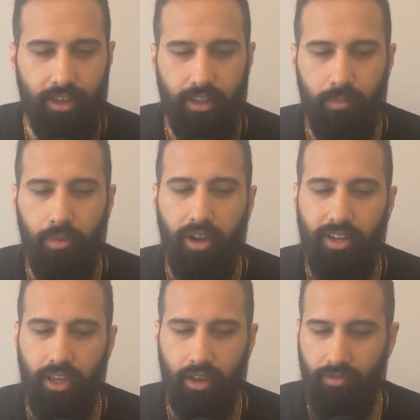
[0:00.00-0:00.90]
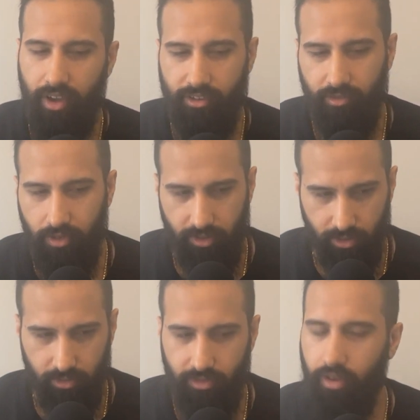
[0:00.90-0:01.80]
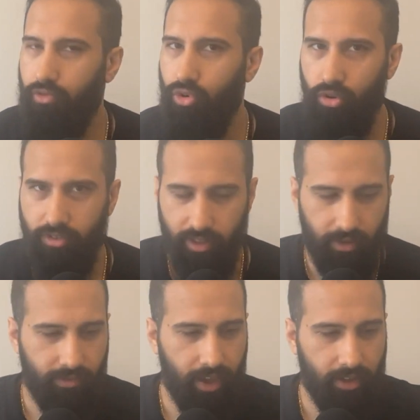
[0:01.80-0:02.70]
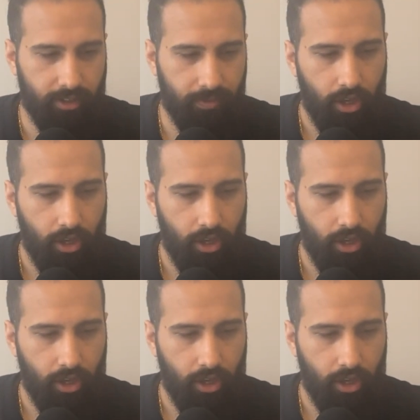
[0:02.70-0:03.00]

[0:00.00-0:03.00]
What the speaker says: the binding effects of results of cause and effect.